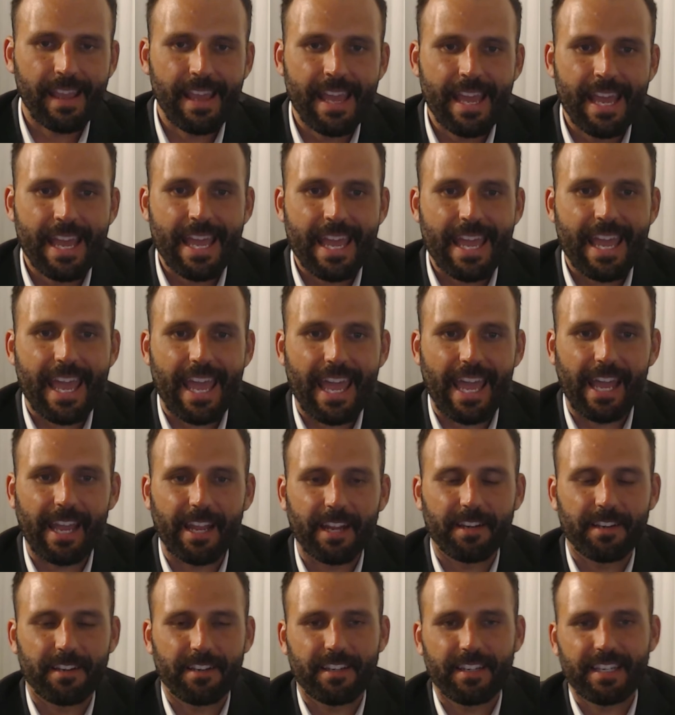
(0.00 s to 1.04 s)
And
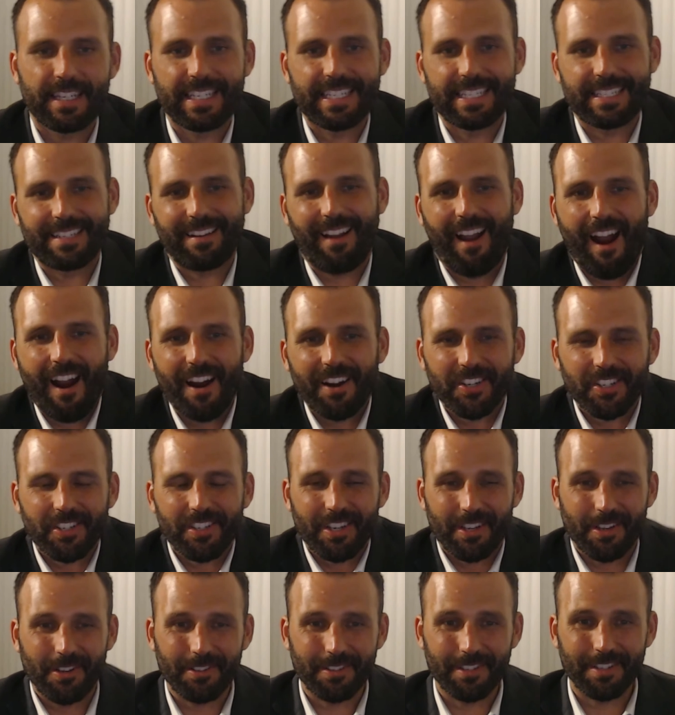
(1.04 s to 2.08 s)
this partially
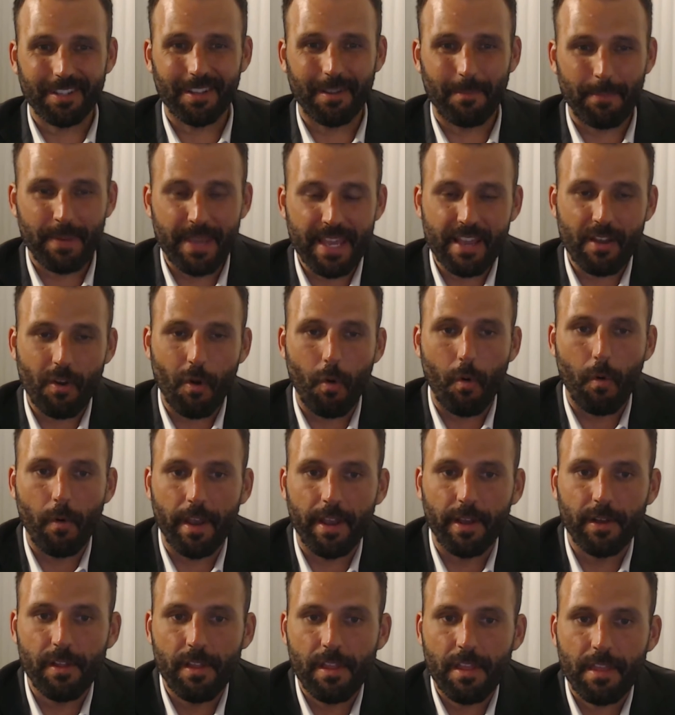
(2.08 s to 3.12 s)
goes into the peak
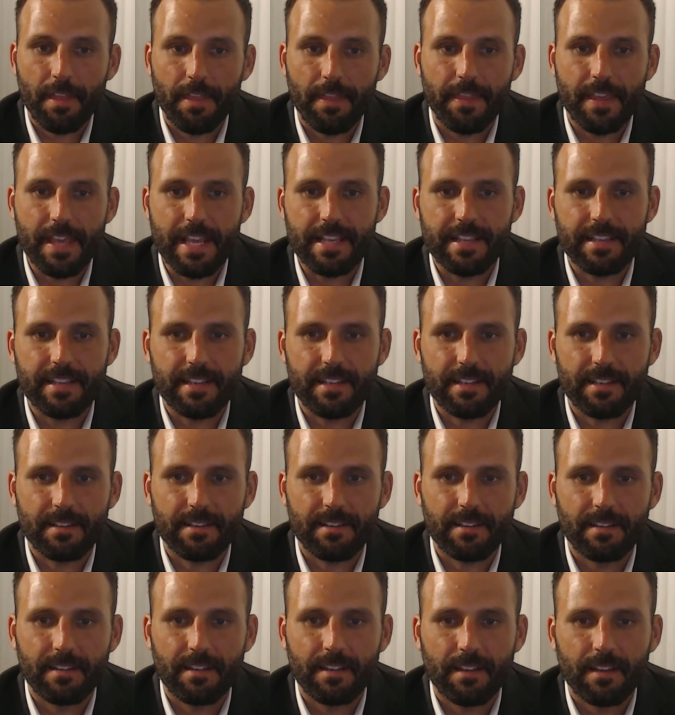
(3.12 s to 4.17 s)
oil thesis,
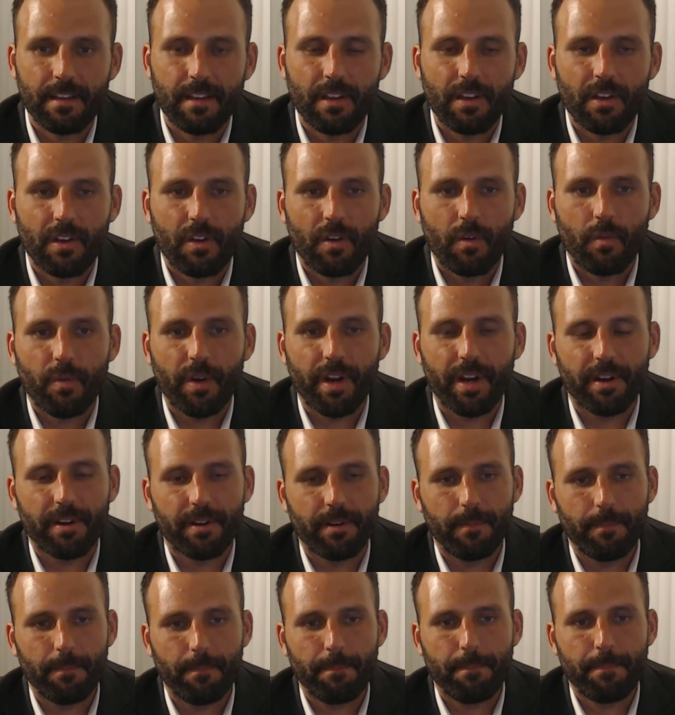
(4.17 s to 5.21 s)
where
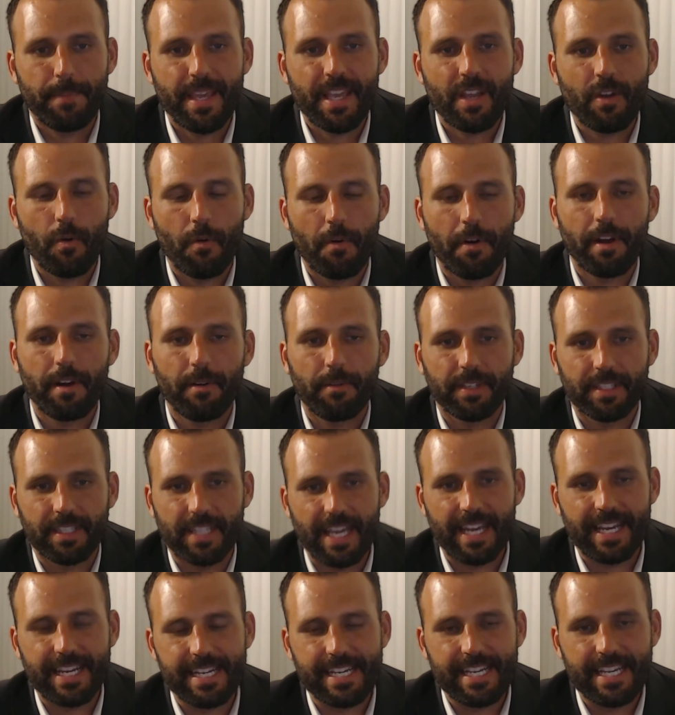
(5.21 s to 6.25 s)
peak oil was the
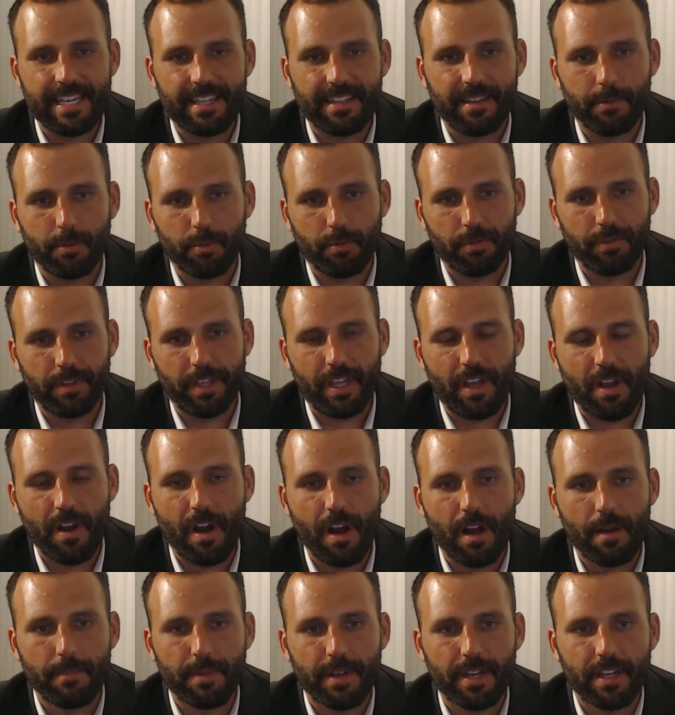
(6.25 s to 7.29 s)
idea that was really
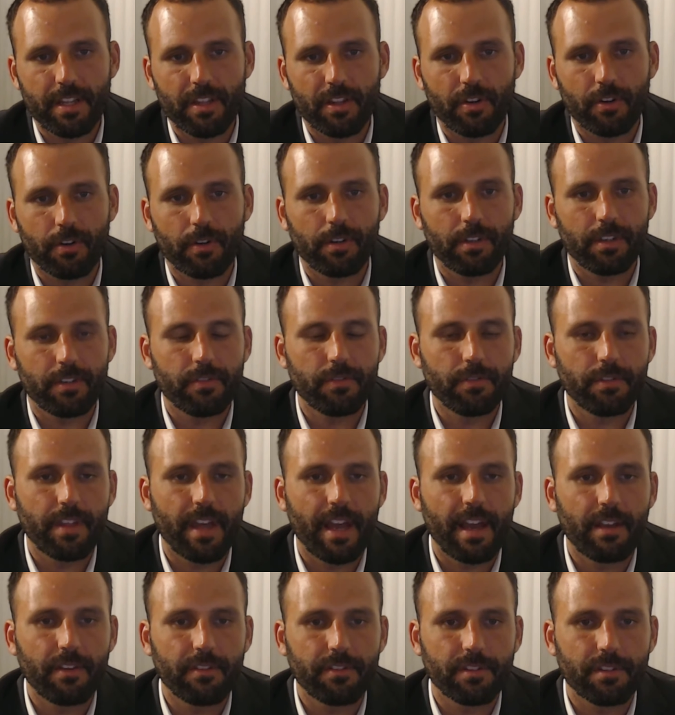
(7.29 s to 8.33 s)
common in the early
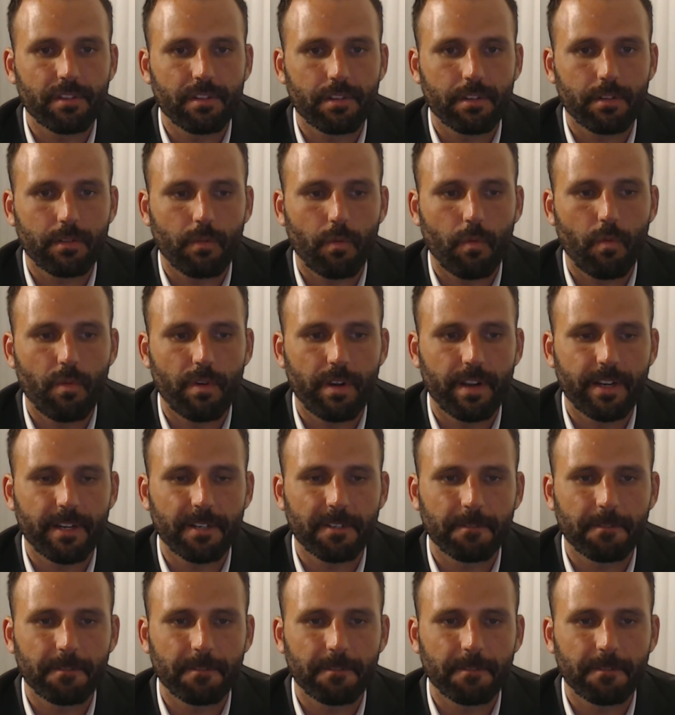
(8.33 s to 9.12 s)
2000s, where